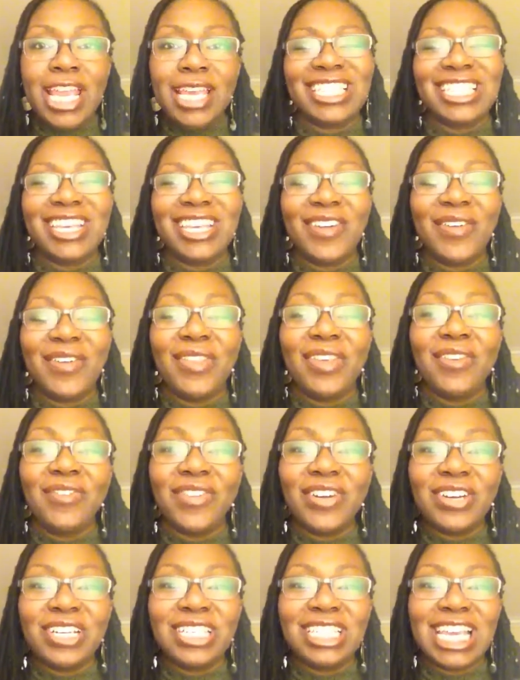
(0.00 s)
So the
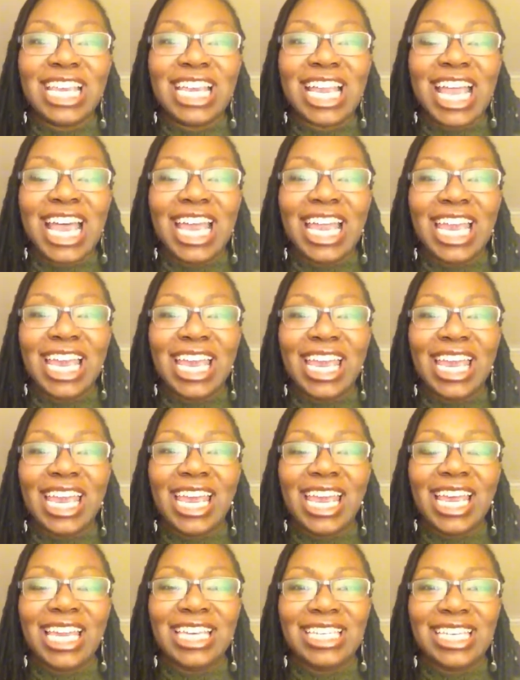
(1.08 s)
first thing I
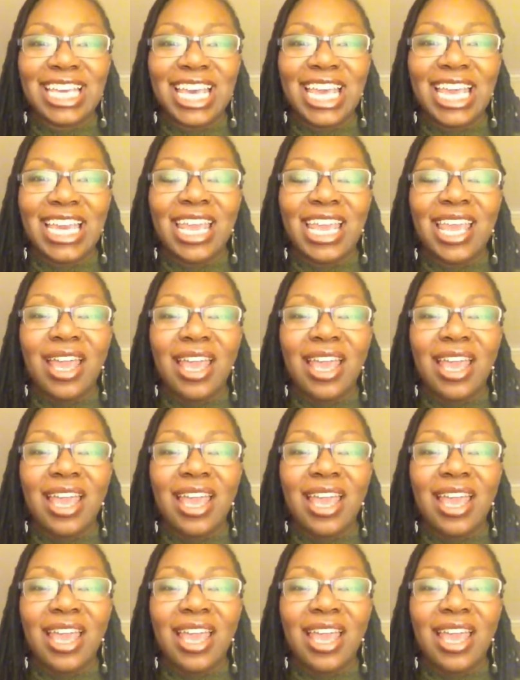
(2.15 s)
did